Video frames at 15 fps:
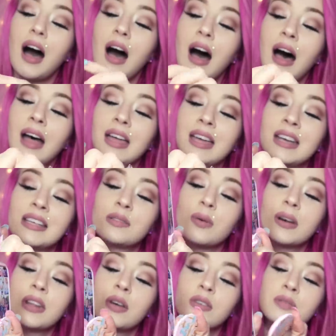it is
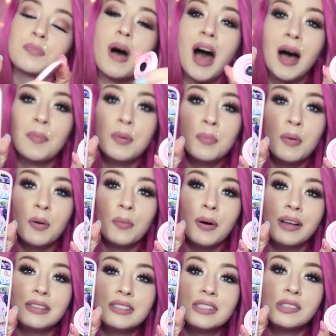one of those poppable
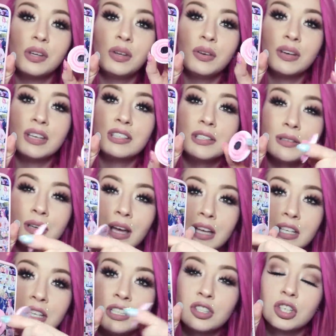ones, so you can
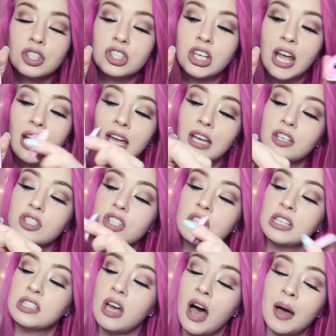interchange
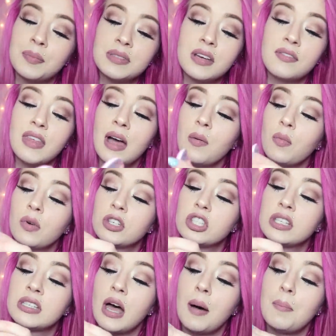the tops of them, which is